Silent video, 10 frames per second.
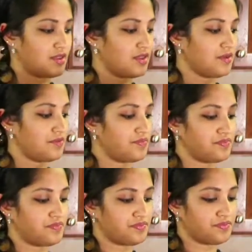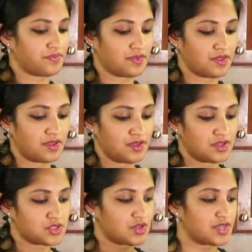Okay,
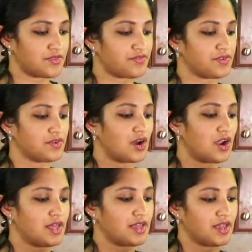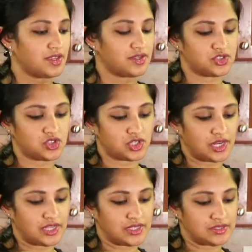so I have a few garlic and
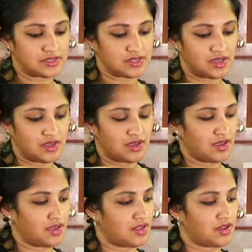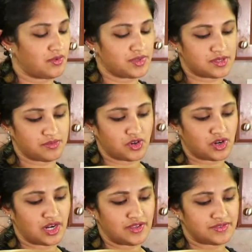chilies, along with some
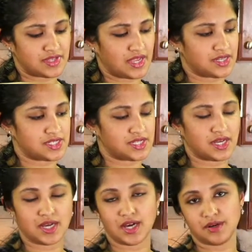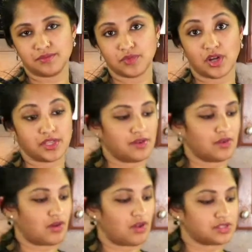curry leaves and
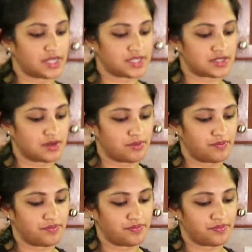onion, all diced up.